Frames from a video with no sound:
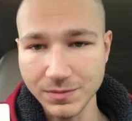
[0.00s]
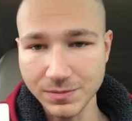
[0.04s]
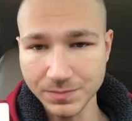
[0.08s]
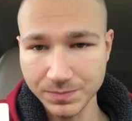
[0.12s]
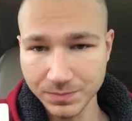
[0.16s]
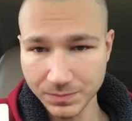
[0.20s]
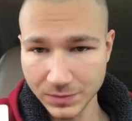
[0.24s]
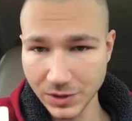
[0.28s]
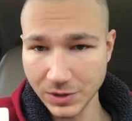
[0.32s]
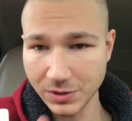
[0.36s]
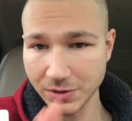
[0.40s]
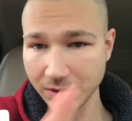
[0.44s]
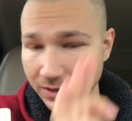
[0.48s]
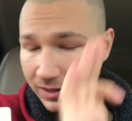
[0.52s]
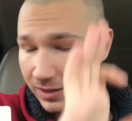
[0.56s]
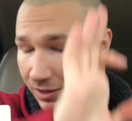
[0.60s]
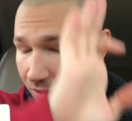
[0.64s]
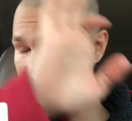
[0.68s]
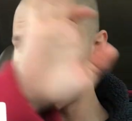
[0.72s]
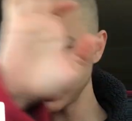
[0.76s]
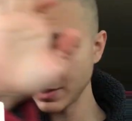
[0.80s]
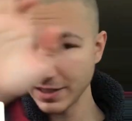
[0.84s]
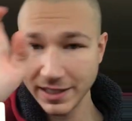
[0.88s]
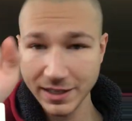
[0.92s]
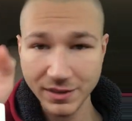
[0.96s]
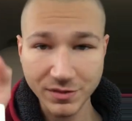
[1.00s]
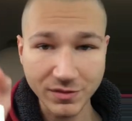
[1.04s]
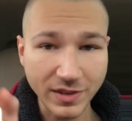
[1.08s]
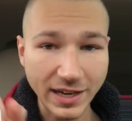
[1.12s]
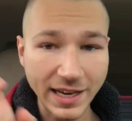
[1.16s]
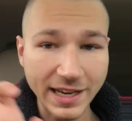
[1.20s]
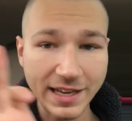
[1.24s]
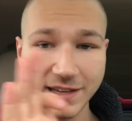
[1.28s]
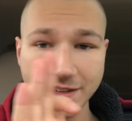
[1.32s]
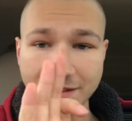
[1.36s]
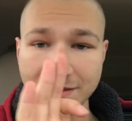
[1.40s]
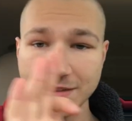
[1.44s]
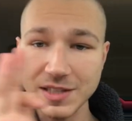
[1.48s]
you're literally
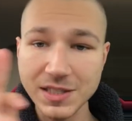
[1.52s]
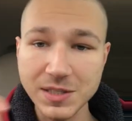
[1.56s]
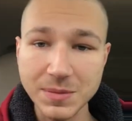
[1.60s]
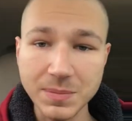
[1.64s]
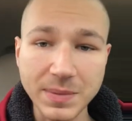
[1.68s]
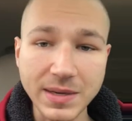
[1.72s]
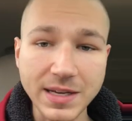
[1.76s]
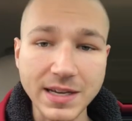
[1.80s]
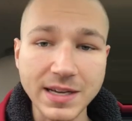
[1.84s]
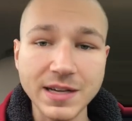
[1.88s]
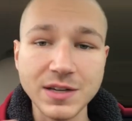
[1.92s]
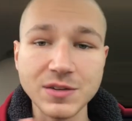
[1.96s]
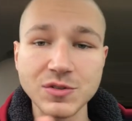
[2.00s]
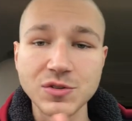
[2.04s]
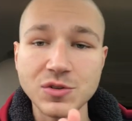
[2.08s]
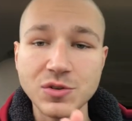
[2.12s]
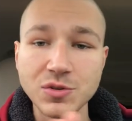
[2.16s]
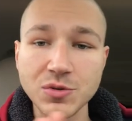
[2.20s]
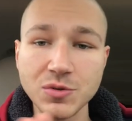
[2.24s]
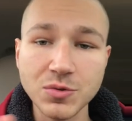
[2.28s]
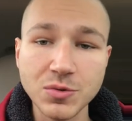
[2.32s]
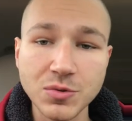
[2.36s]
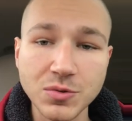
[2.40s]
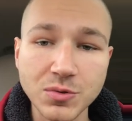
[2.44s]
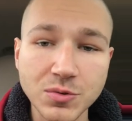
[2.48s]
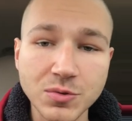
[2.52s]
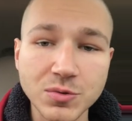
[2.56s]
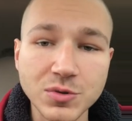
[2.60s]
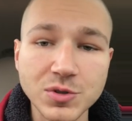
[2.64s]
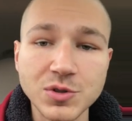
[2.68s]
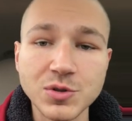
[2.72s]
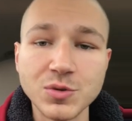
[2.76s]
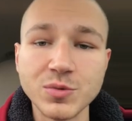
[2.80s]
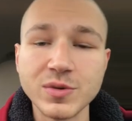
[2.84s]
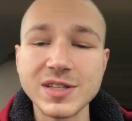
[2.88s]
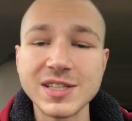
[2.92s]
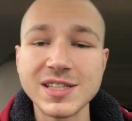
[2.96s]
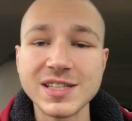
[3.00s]
inviting this being
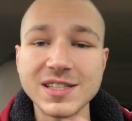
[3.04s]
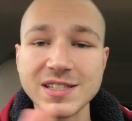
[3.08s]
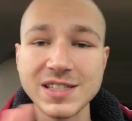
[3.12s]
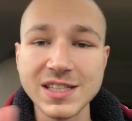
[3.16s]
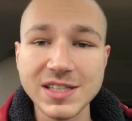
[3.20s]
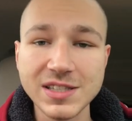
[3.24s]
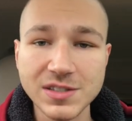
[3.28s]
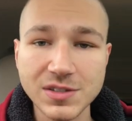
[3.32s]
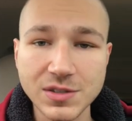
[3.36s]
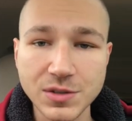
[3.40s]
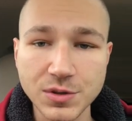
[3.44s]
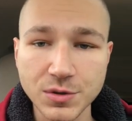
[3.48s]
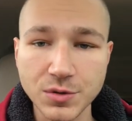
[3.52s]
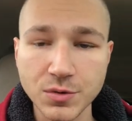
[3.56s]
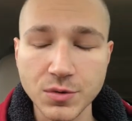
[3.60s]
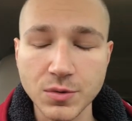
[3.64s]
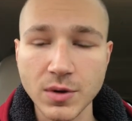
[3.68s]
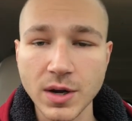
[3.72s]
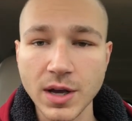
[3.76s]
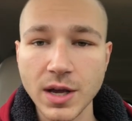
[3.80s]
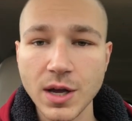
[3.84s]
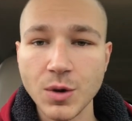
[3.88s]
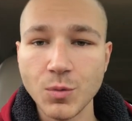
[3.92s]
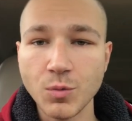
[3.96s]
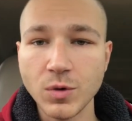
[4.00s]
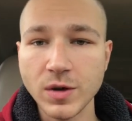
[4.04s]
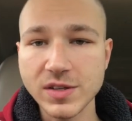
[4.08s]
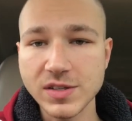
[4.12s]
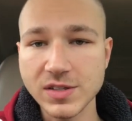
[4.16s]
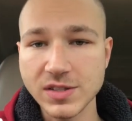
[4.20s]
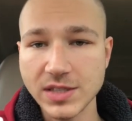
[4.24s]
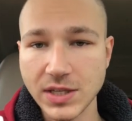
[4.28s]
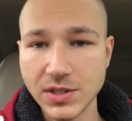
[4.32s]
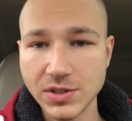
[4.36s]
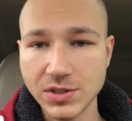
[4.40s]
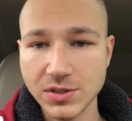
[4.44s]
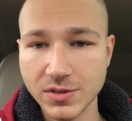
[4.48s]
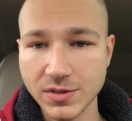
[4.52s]
to assist you with
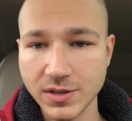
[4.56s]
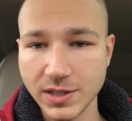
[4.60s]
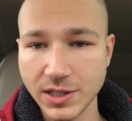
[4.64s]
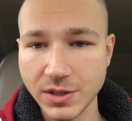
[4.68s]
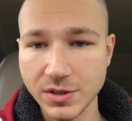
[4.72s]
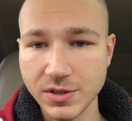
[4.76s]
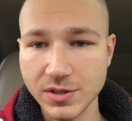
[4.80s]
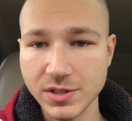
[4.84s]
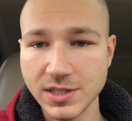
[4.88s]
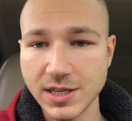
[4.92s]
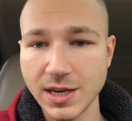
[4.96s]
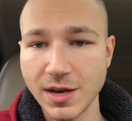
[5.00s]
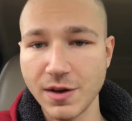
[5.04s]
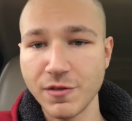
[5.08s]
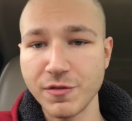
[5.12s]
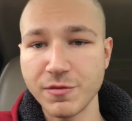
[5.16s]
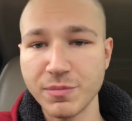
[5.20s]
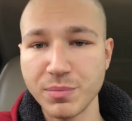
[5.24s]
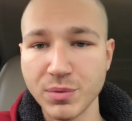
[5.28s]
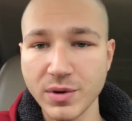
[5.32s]
centering yourself,